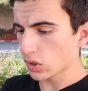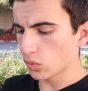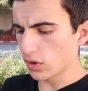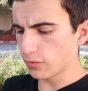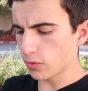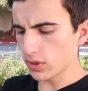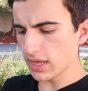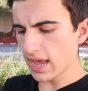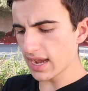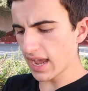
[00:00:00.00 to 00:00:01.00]

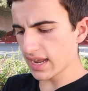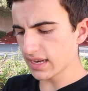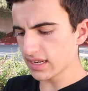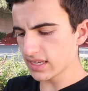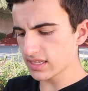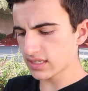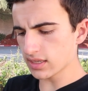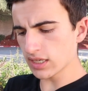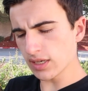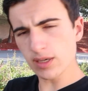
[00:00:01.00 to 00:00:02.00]
148, and it is
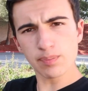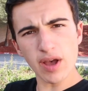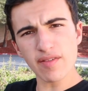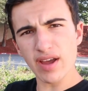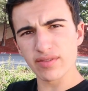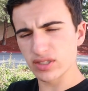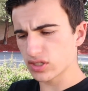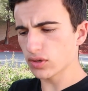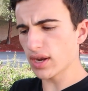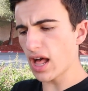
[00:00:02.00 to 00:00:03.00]
above average.
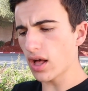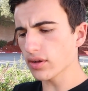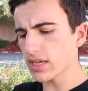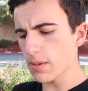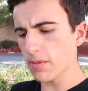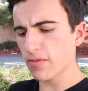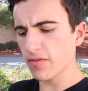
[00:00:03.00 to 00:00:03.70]
You know what, I'll keep them